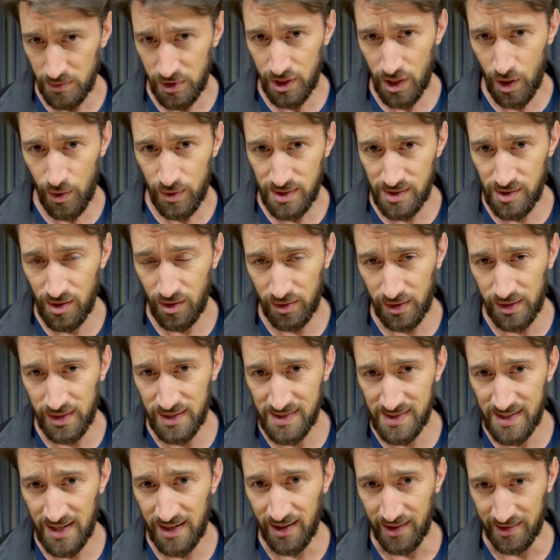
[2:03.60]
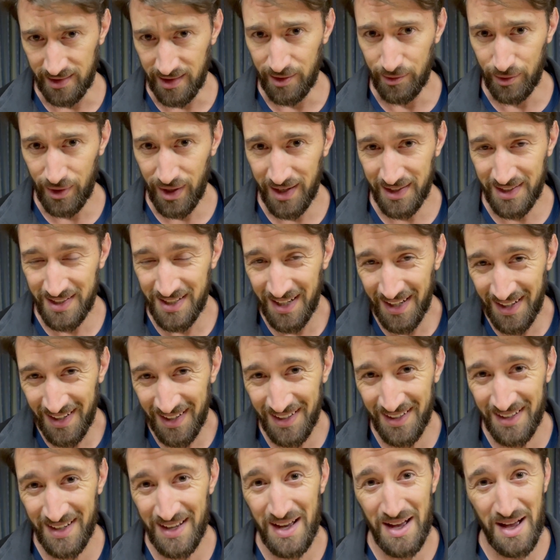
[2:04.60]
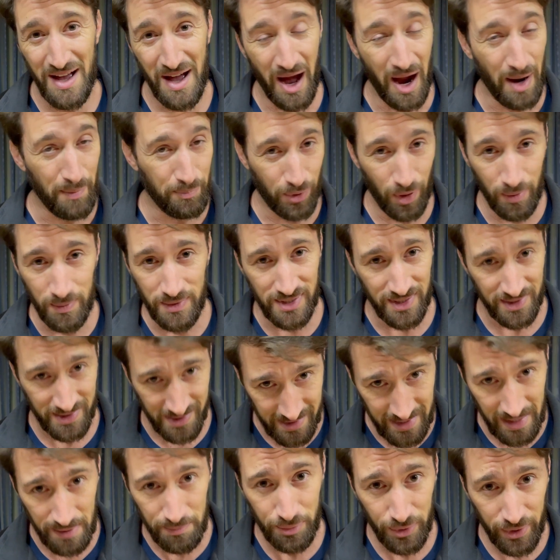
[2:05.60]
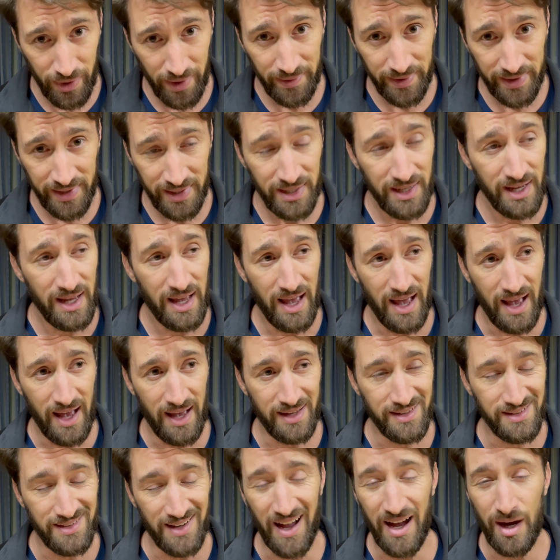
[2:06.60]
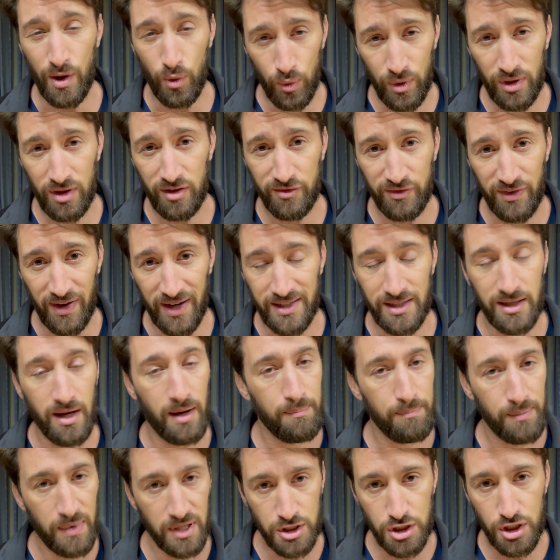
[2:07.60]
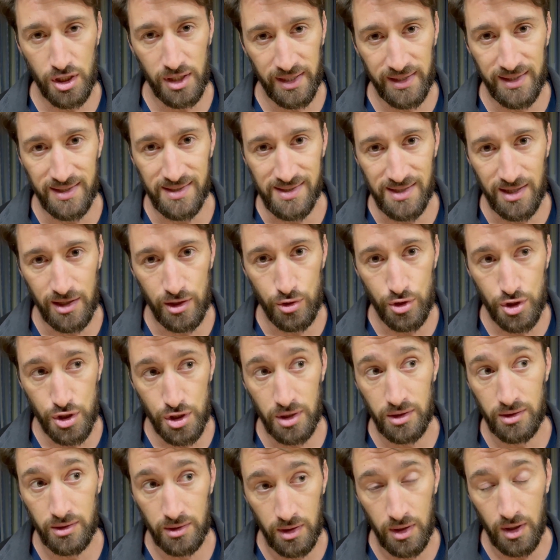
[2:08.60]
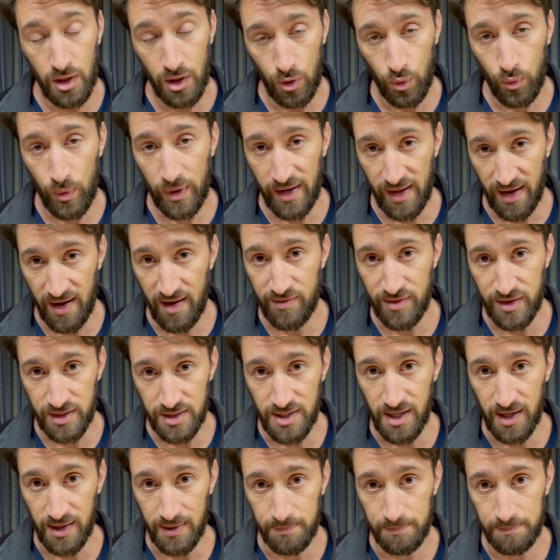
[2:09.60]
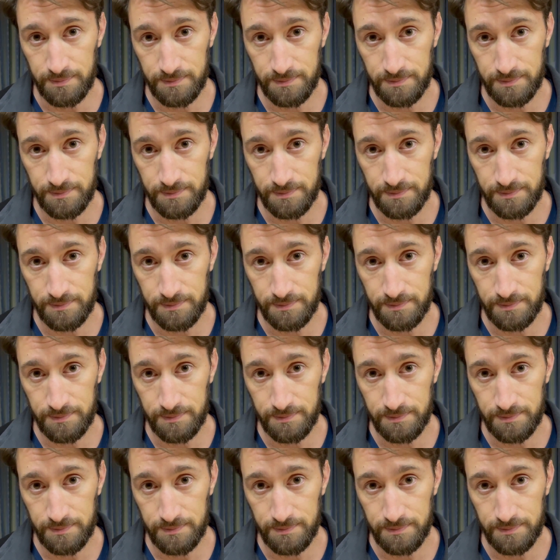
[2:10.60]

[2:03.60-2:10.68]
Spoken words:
you know it's not going to stay like that, right? I promise it's temporary and I will find a much cleaner solution when I have the time.